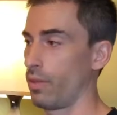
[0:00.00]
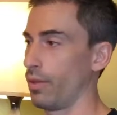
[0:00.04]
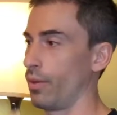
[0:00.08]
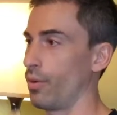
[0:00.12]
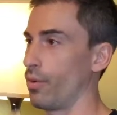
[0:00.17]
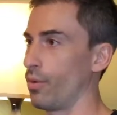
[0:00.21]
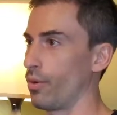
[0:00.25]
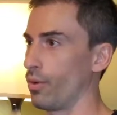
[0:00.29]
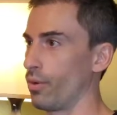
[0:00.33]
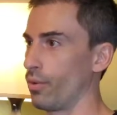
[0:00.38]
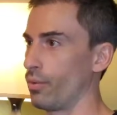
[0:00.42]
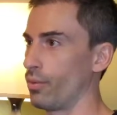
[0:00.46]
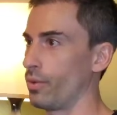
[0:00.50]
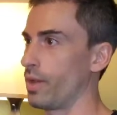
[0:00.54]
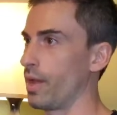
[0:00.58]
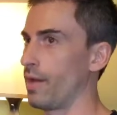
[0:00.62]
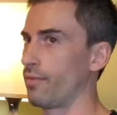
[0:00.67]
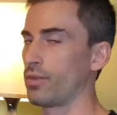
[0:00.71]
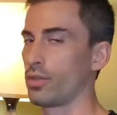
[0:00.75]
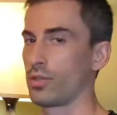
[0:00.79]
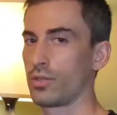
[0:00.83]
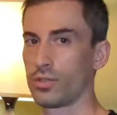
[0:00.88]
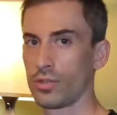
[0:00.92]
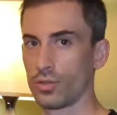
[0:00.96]
or we have
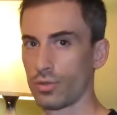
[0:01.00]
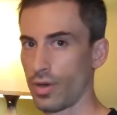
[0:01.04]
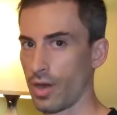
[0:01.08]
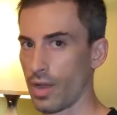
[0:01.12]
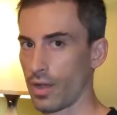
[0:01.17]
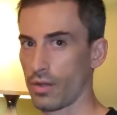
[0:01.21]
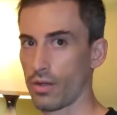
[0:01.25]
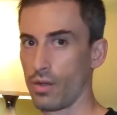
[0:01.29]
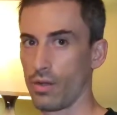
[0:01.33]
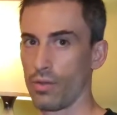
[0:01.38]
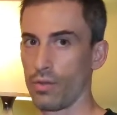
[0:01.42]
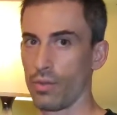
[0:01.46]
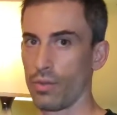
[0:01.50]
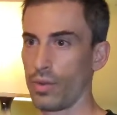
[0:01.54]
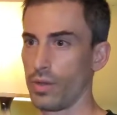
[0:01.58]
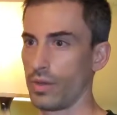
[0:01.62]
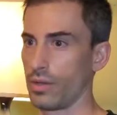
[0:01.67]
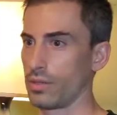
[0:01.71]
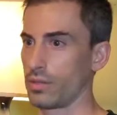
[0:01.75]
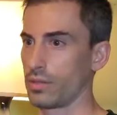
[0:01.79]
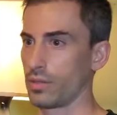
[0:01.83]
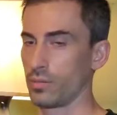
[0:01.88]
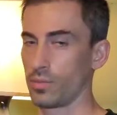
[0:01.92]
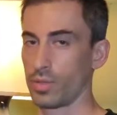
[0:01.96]
to trek all the way to
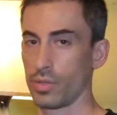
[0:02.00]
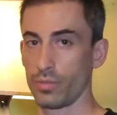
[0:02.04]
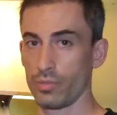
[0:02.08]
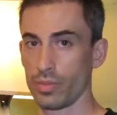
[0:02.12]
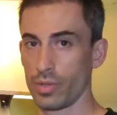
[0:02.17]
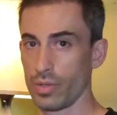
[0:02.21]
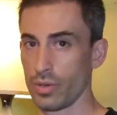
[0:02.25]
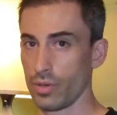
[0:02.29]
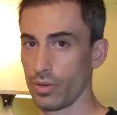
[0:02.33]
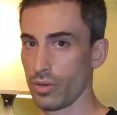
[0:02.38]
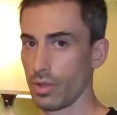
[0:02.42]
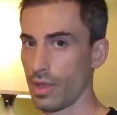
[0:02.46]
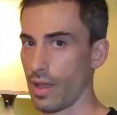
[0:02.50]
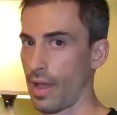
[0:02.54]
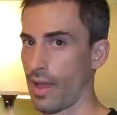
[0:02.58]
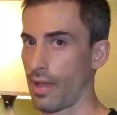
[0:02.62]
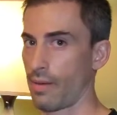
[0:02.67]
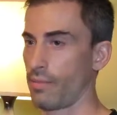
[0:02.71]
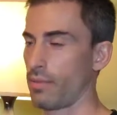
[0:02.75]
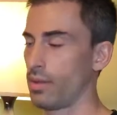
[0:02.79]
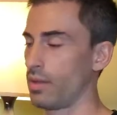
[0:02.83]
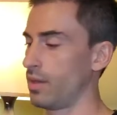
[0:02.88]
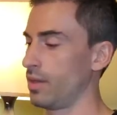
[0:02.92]
some computer lab.